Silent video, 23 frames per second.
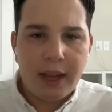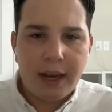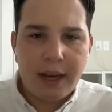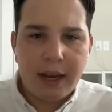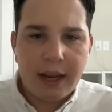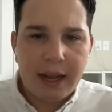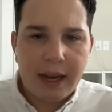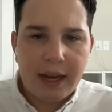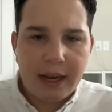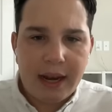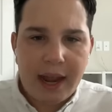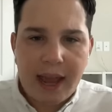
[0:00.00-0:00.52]

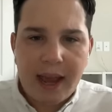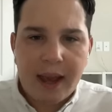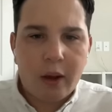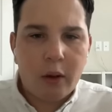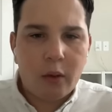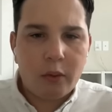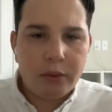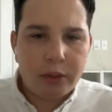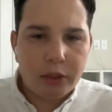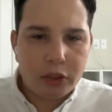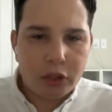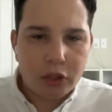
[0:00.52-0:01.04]
And
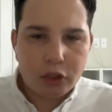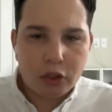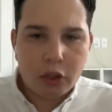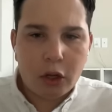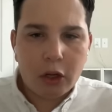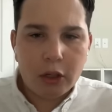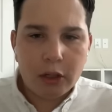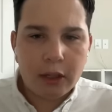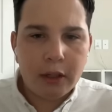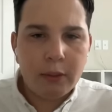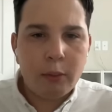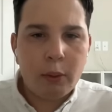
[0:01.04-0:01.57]
now this is
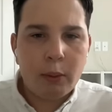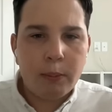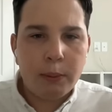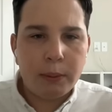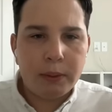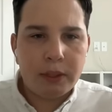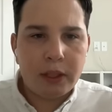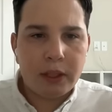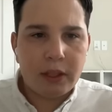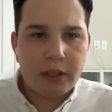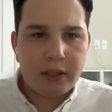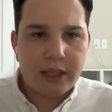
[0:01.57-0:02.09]
all going to be
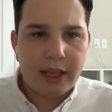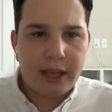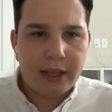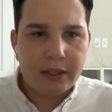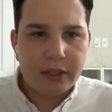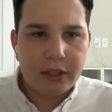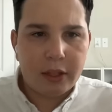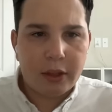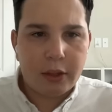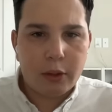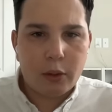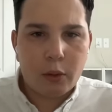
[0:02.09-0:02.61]
put to the
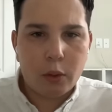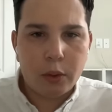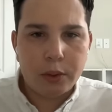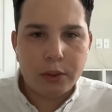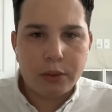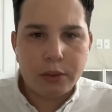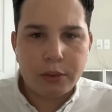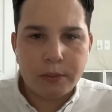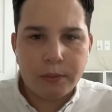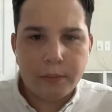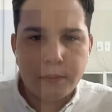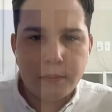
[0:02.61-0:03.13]
test in the
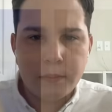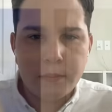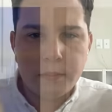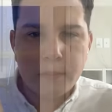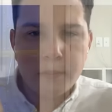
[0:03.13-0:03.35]
courts.